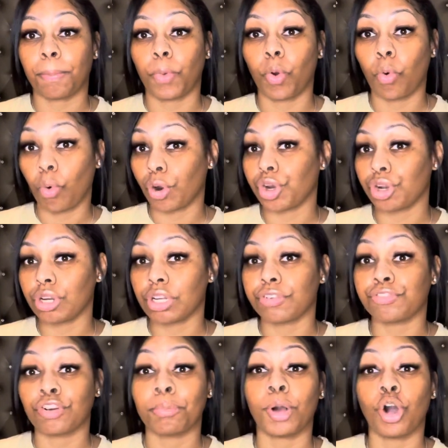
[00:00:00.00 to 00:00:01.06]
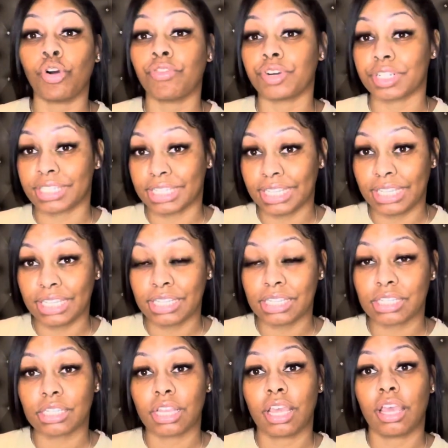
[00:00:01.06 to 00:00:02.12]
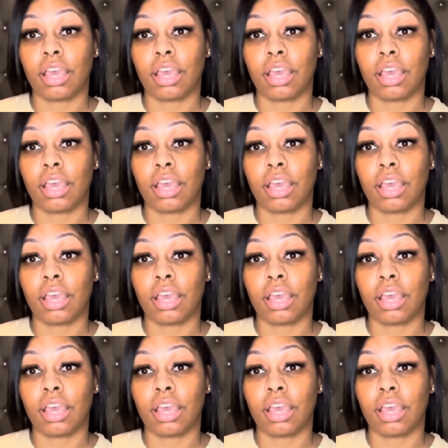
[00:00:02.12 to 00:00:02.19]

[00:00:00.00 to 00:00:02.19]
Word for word: ordered from overseas,